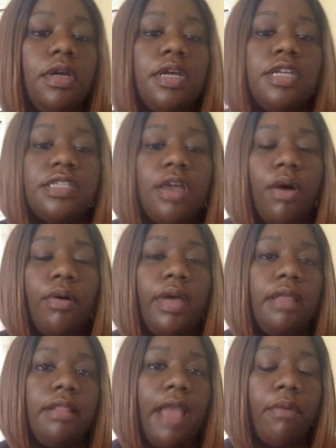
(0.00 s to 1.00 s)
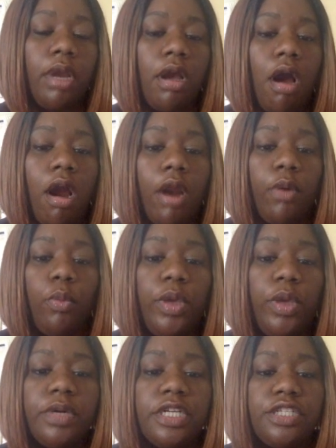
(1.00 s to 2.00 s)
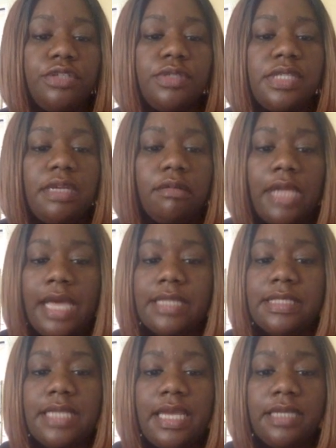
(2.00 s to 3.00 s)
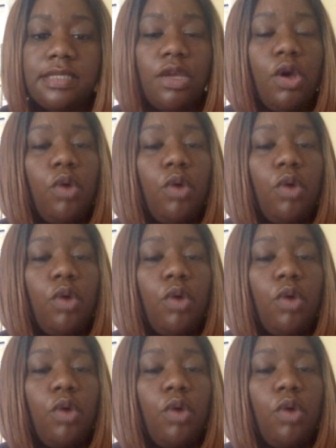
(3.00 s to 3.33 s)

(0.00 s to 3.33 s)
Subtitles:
So in that regard, we want to do single line text,